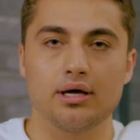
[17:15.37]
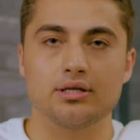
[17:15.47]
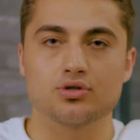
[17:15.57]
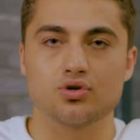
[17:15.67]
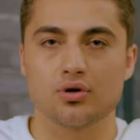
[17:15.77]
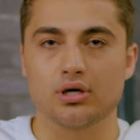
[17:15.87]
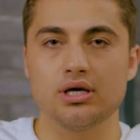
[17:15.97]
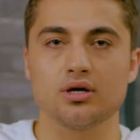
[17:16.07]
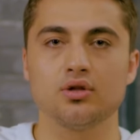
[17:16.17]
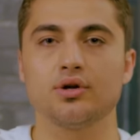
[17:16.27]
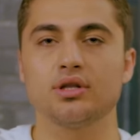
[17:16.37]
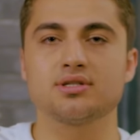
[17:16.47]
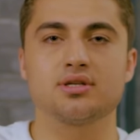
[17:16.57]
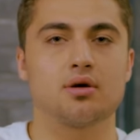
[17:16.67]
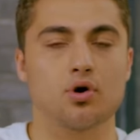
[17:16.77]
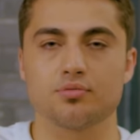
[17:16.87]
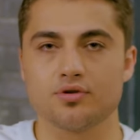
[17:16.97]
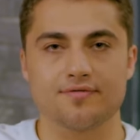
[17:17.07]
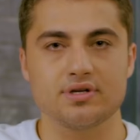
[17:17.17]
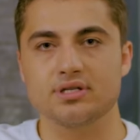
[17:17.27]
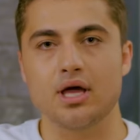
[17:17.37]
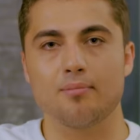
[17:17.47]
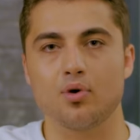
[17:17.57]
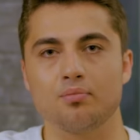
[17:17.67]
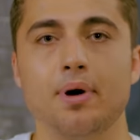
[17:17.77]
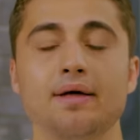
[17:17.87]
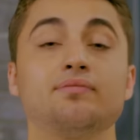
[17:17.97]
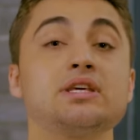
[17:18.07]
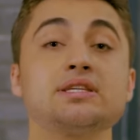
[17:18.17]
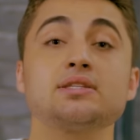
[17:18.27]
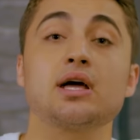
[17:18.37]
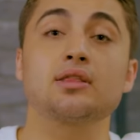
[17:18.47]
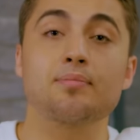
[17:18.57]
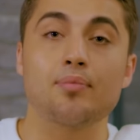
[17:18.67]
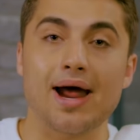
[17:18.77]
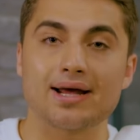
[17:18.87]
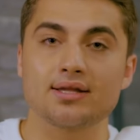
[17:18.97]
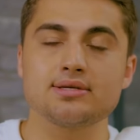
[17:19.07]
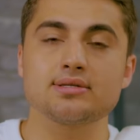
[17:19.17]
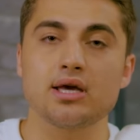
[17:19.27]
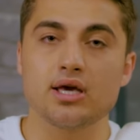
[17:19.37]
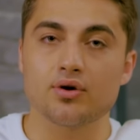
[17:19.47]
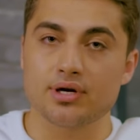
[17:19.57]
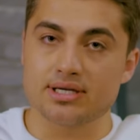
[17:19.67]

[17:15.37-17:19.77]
in Turkey, including the suburbs of Istanbul. But this is not the practice here in